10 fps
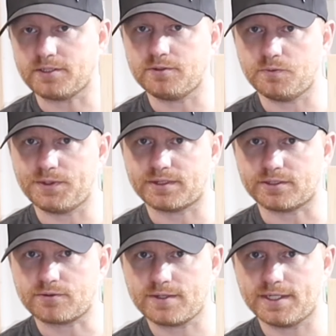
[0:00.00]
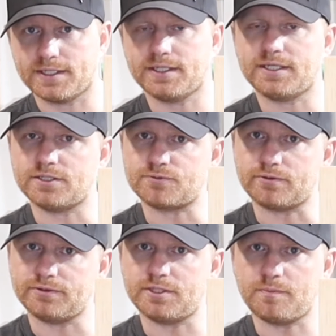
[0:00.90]
could with the Kreg and
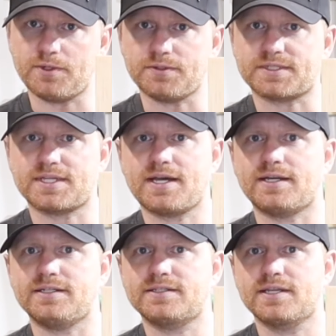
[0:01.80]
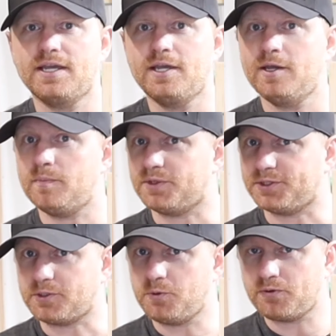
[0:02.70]
drill into both sides. But
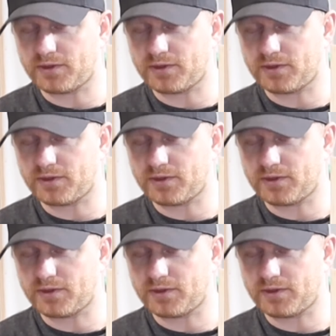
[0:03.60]
the cool